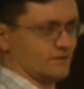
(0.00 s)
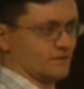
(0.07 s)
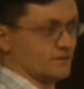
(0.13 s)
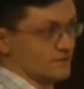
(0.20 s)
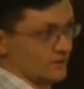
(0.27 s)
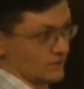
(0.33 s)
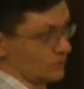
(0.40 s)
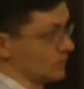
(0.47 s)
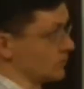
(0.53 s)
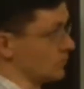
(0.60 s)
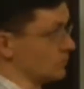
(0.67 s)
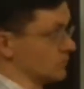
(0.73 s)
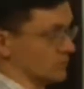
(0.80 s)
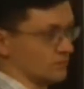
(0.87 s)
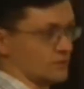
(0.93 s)
Is that what we
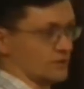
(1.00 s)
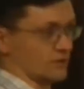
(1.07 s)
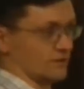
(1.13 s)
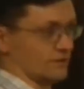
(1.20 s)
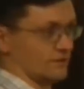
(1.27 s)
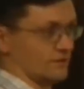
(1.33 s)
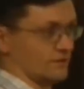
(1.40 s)
want to check?